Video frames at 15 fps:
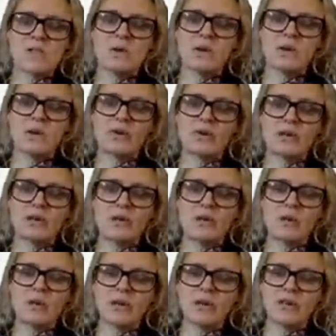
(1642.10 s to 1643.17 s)
So we're currently
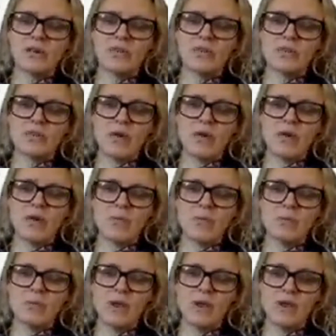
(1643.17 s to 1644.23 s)
working through our
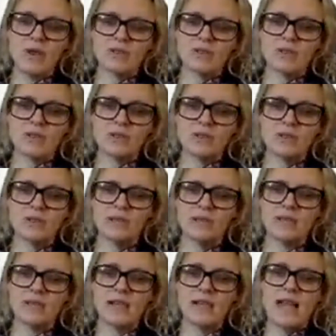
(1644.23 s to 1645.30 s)
employers to look
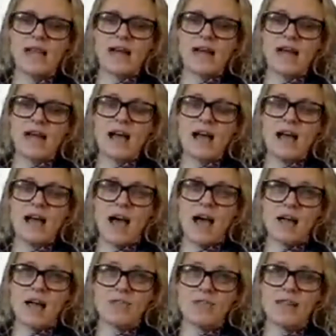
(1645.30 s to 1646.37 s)
at how
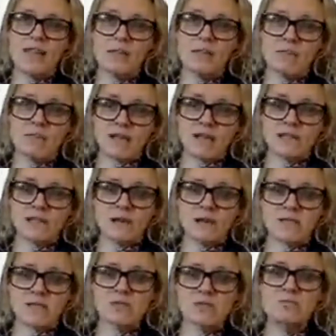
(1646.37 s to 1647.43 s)
they can
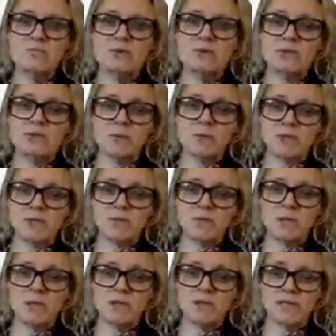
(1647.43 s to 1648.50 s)
maximise as much
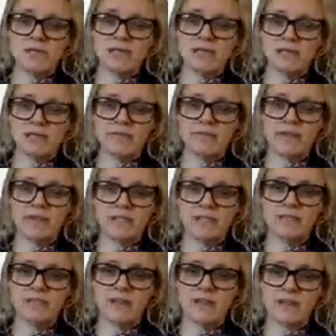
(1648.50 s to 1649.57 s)
possible on-site or
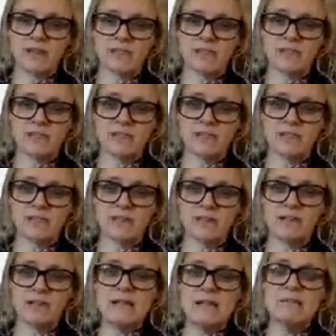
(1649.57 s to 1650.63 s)
face-to-face learning.
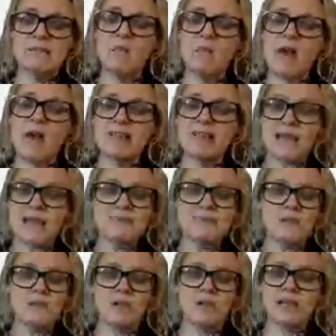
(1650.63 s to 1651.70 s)
But where it's
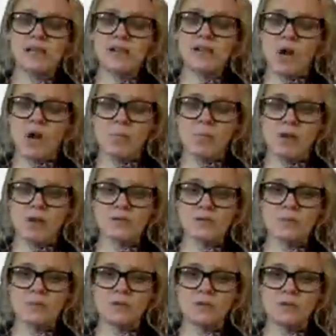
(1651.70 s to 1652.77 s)
absolutely not
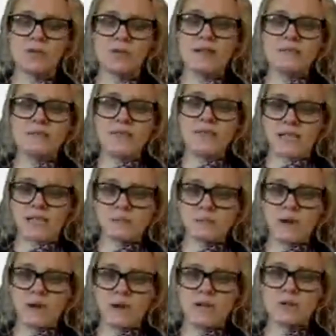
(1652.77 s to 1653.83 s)
possible, the
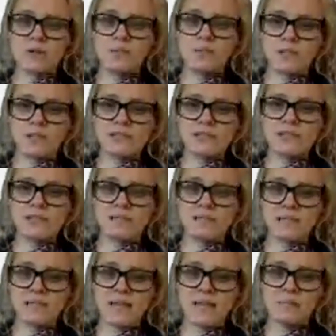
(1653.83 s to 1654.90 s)
experience will still
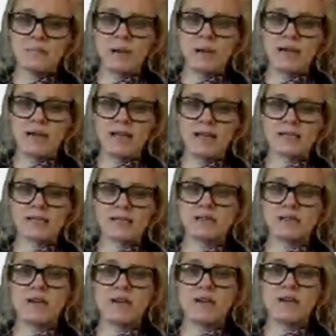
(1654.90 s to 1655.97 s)
take place
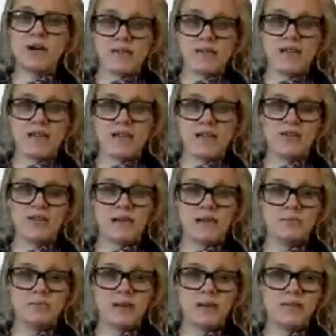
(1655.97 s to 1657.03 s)
via
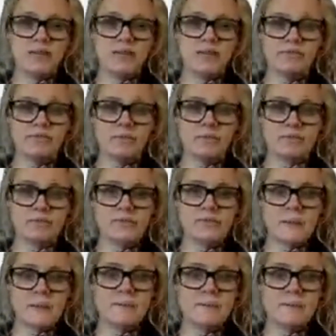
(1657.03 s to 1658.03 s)
online platforms.